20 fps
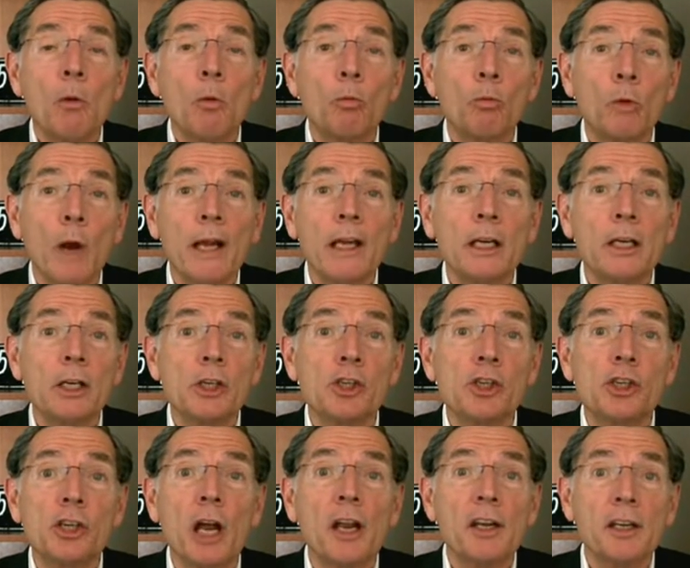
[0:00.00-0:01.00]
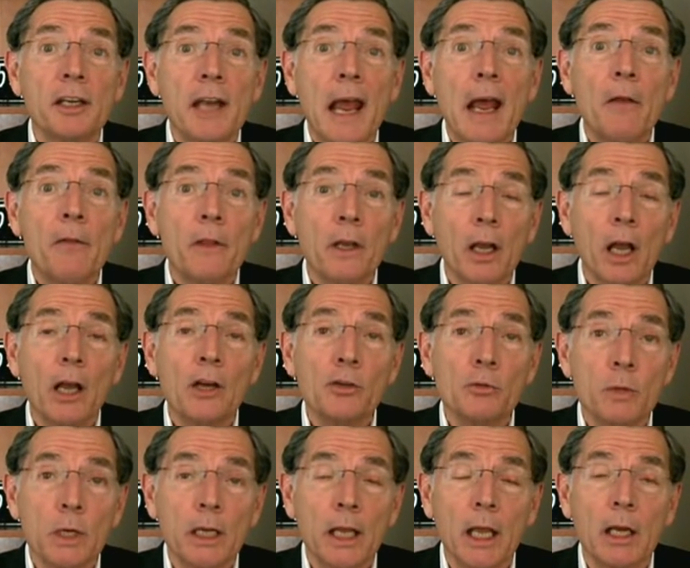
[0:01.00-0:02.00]
ready to shut down the
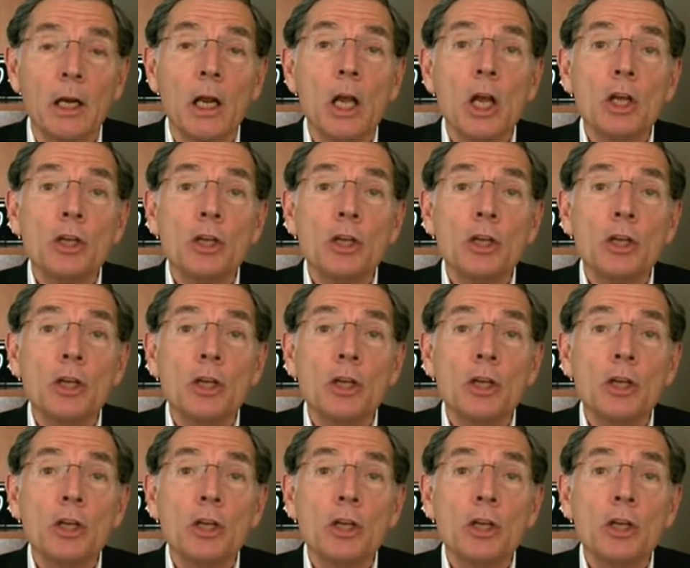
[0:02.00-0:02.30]
country again.